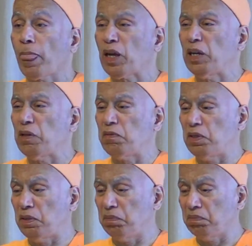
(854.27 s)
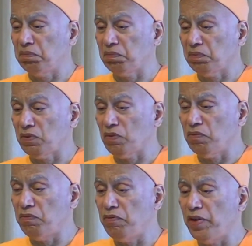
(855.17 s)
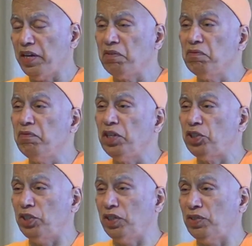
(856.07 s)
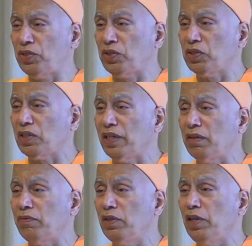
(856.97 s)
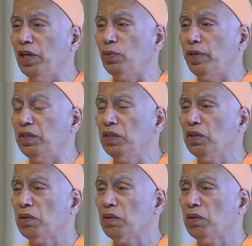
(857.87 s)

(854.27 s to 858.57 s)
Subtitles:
Kind of a very vicious kind of a liquid,